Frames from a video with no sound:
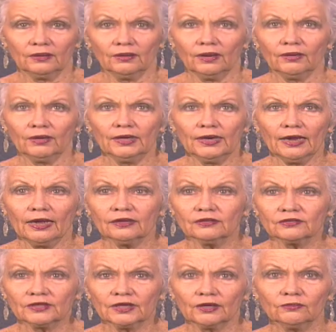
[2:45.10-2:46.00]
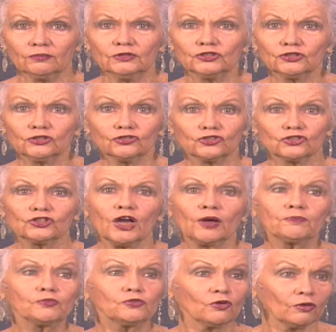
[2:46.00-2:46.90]
In healthcare, we should
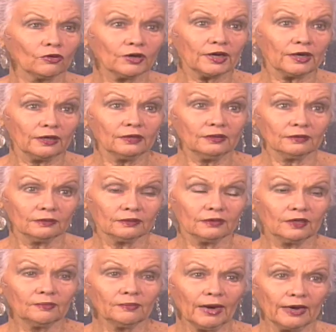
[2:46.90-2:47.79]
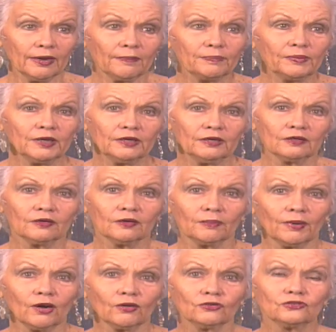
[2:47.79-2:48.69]
stop talking, in my opinion,
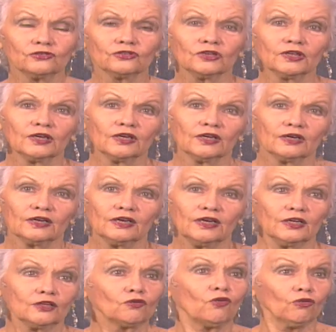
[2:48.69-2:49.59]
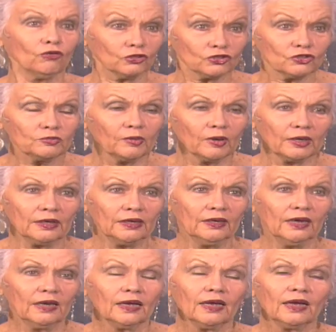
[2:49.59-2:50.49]
about it costs
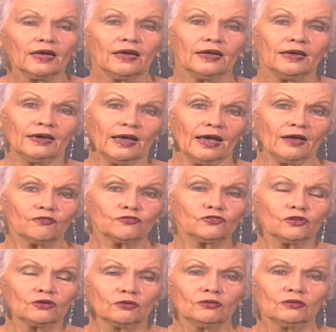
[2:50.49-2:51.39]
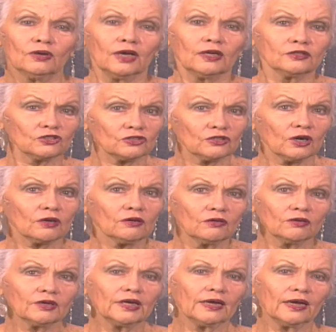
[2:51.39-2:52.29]
money and start
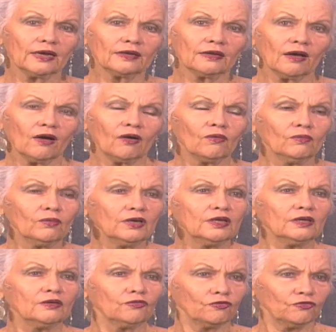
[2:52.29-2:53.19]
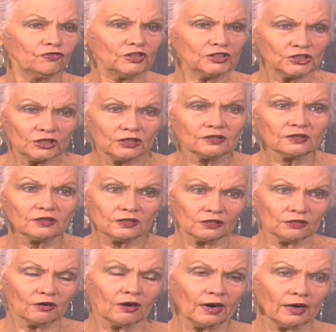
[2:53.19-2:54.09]
looking at how efficient
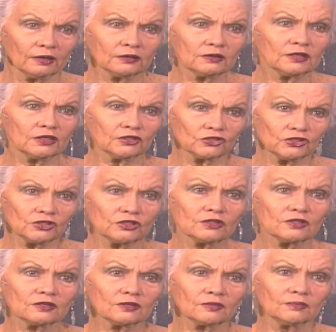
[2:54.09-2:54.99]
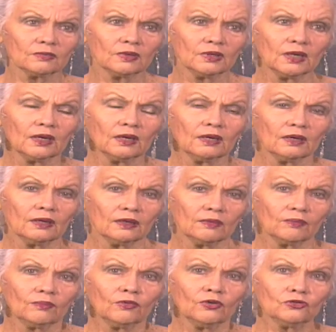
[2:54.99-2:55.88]
is our healthcare system.
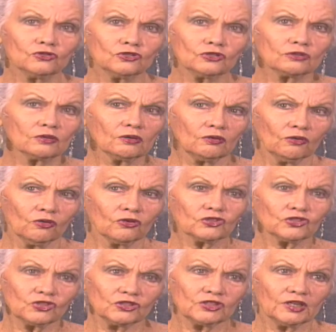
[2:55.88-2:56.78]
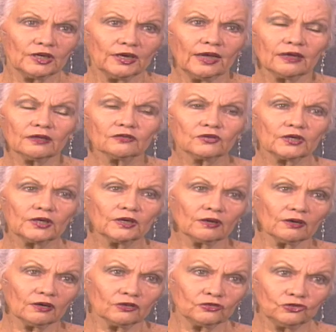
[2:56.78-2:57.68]
Most losses in
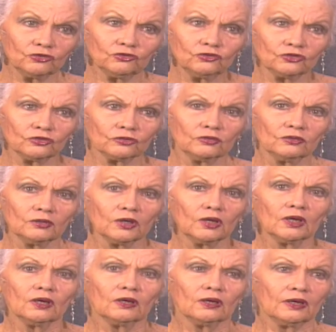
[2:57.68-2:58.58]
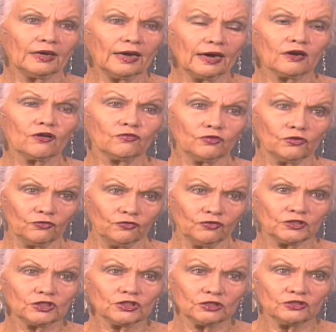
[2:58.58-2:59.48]
healthcare are due to lack of
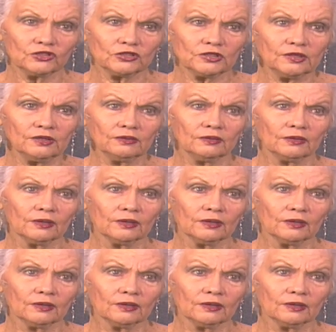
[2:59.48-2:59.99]
efficiency